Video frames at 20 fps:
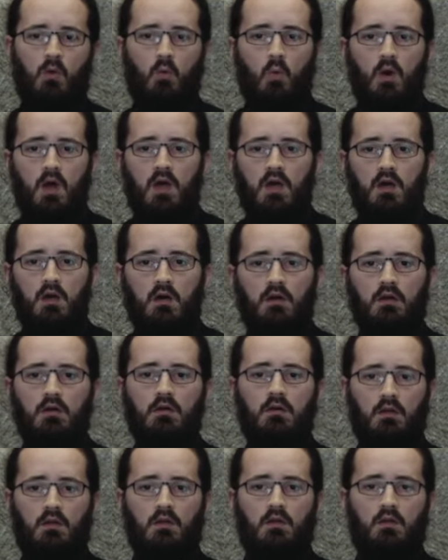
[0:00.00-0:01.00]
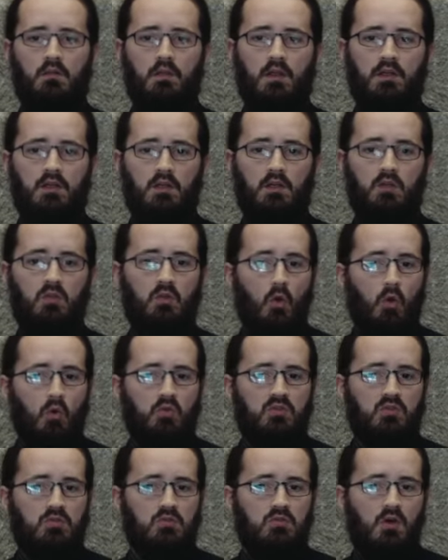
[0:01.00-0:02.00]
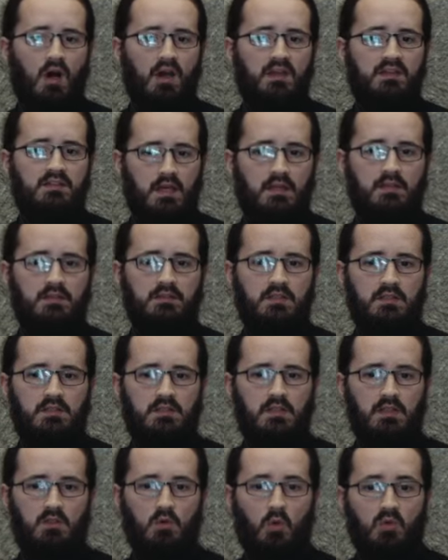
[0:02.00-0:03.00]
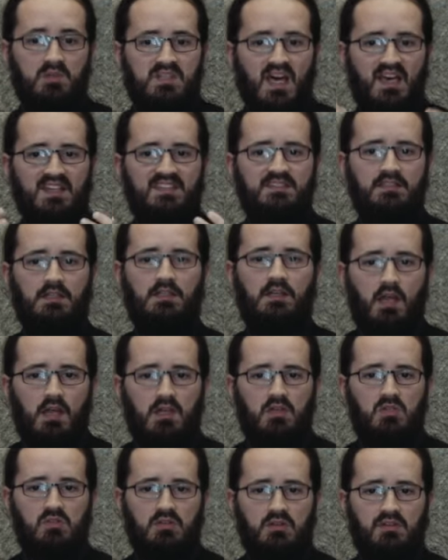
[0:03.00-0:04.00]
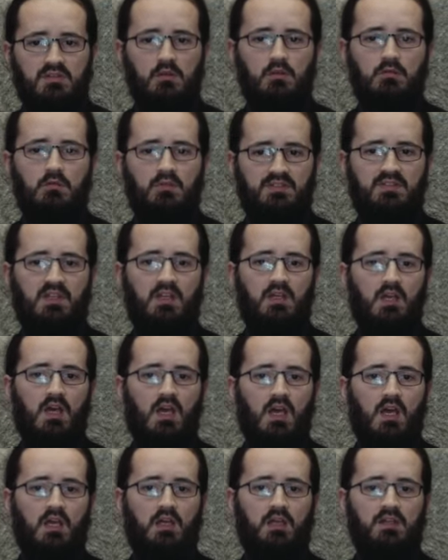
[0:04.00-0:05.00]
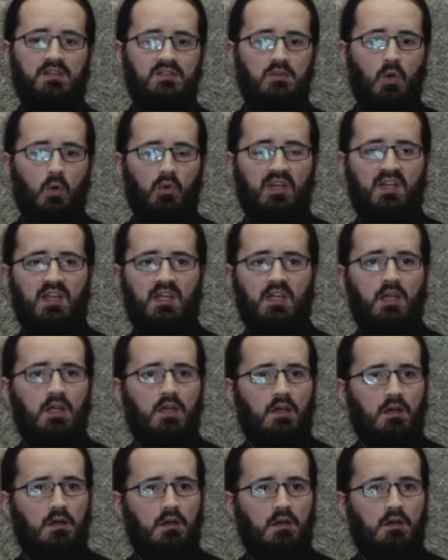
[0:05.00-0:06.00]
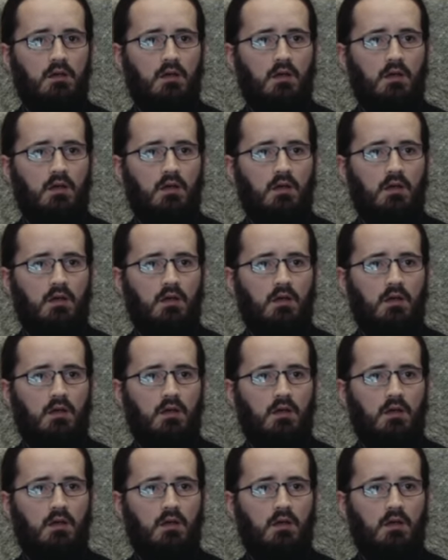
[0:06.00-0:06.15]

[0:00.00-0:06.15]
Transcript: aware that your true identity, your destination, so to say, is not here,